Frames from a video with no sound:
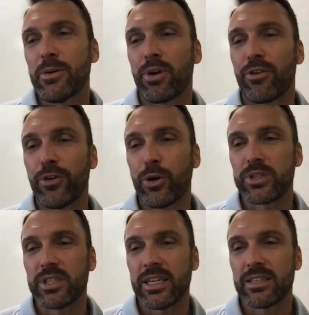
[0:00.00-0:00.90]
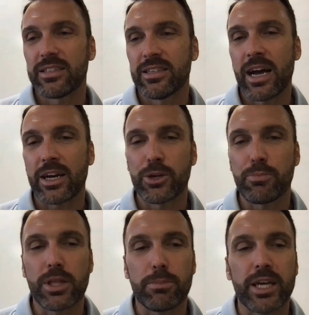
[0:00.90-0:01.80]
but folks, it's not going to
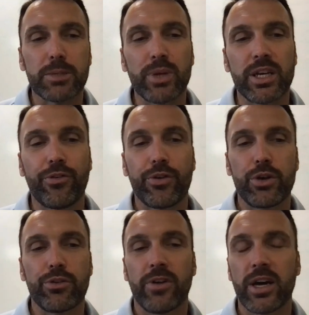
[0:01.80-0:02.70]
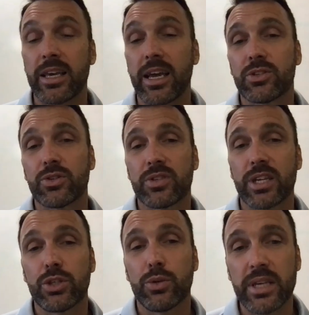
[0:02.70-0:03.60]
be the best place for you to find the answers
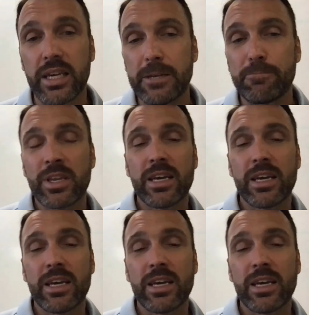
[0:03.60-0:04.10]
that you need.